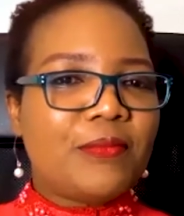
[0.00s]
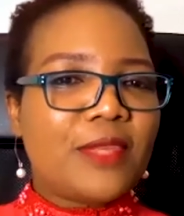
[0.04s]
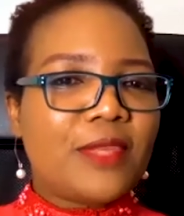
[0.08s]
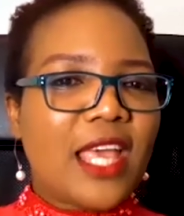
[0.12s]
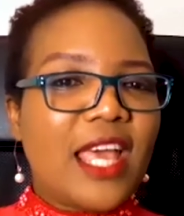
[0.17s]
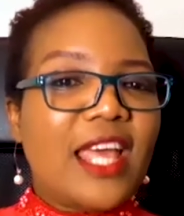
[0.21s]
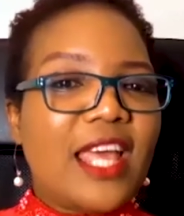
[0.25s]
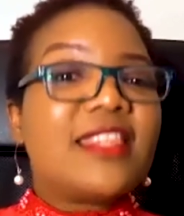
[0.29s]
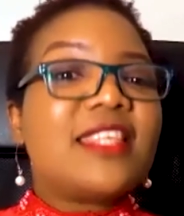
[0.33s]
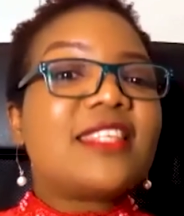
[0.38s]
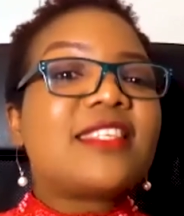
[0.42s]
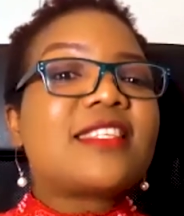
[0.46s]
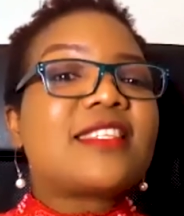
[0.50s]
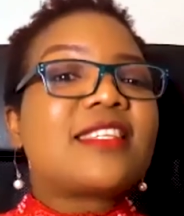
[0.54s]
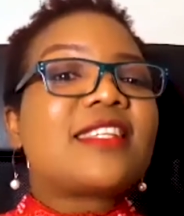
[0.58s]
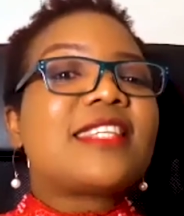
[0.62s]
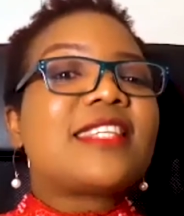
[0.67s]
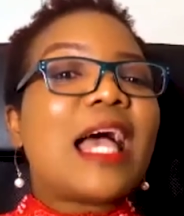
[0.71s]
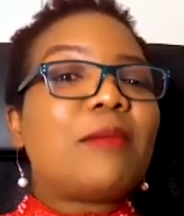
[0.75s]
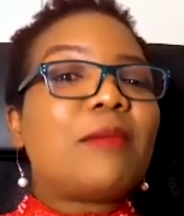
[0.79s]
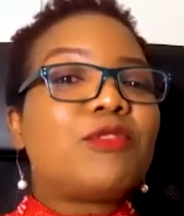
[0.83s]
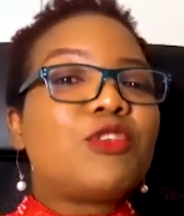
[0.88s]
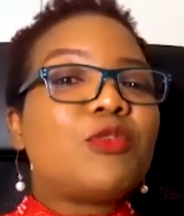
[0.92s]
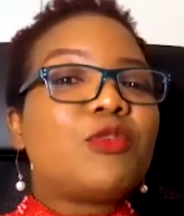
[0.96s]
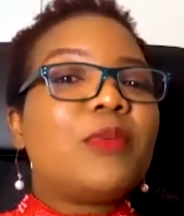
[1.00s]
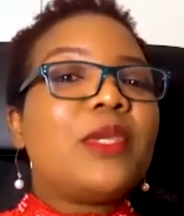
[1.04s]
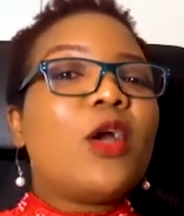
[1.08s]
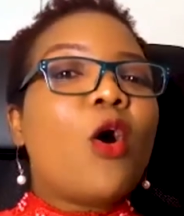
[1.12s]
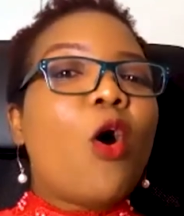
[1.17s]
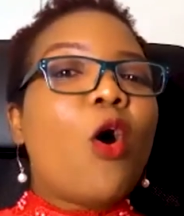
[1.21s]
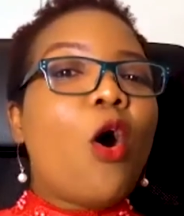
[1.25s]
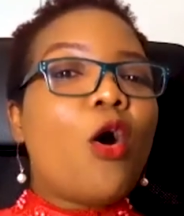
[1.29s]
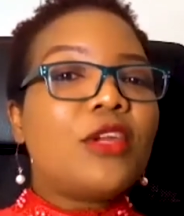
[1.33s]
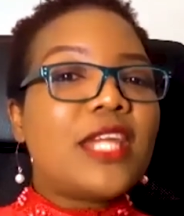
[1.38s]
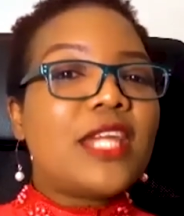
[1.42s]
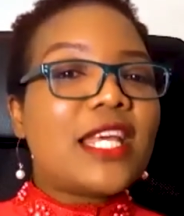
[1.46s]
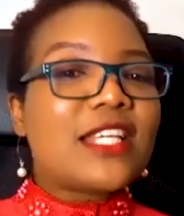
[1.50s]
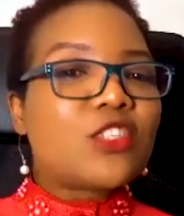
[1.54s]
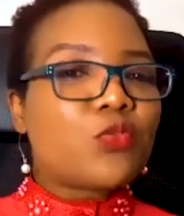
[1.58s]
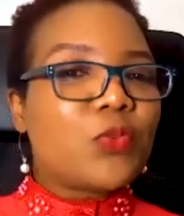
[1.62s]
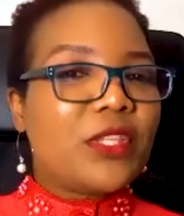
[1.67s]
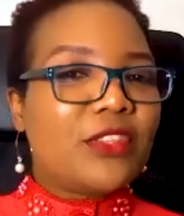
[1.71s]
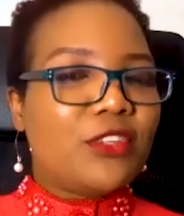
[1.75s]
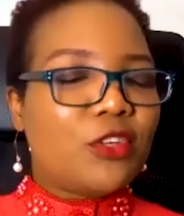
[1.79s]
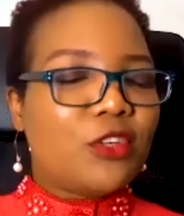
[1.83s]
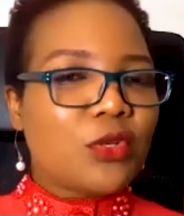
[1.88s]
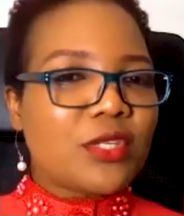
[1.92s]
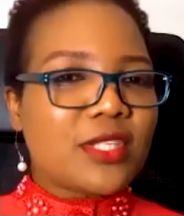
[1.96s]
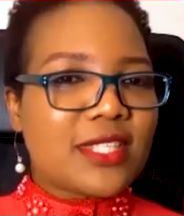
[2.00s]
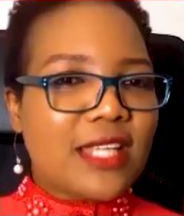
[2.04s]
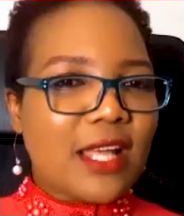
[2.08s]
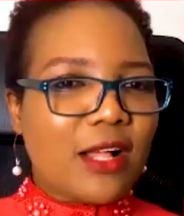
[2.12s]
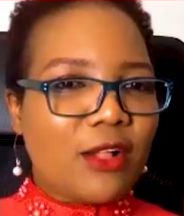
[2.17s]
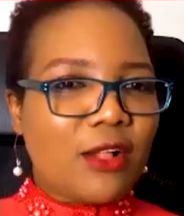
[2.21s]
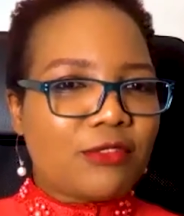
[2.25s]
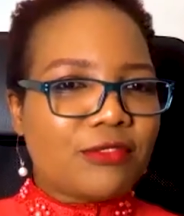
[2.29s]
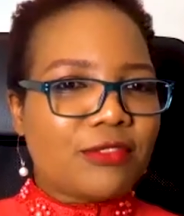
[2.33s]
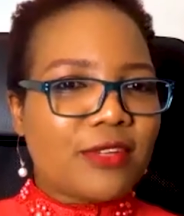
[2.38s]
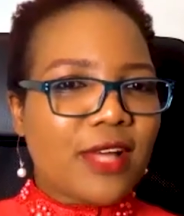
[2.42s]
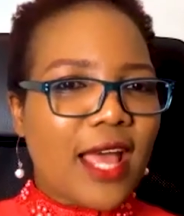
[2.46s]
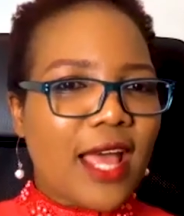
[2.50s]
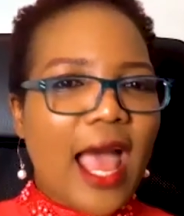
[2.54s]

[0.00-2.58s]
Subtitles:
This is the time to be honest with yourself.